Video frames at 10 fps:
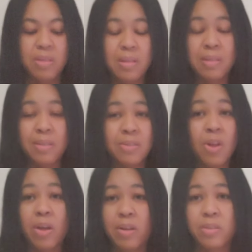this is
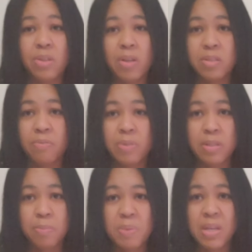not an exhaustive
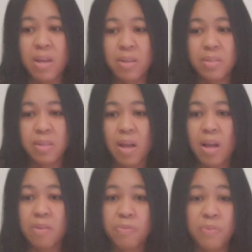list, because
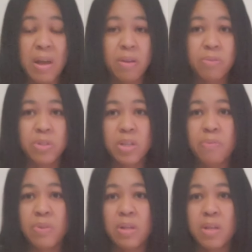I found,
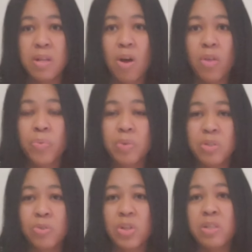even in all the
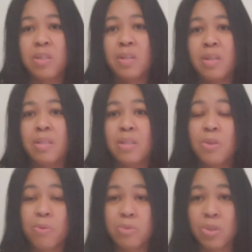research I did
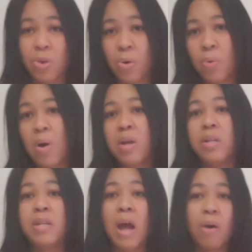years ago,
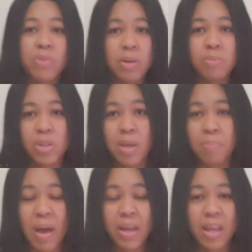now that I'm looking
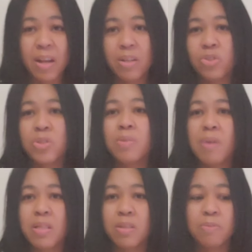back at it just to
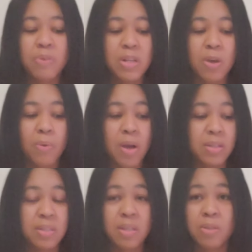make this video, I
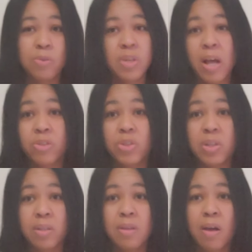see there's
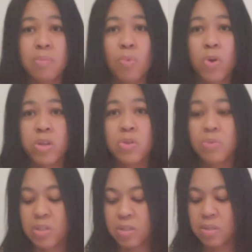actually a ton more
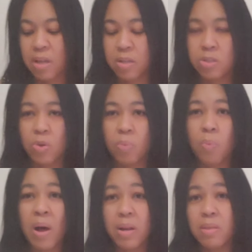uses. And so
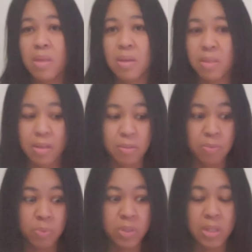one thing that's
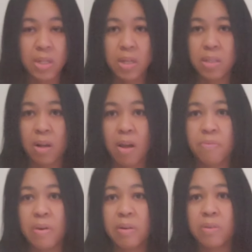really neat that I
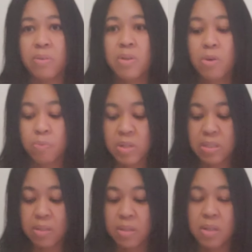found out
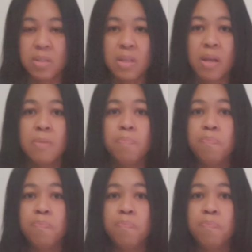recently is that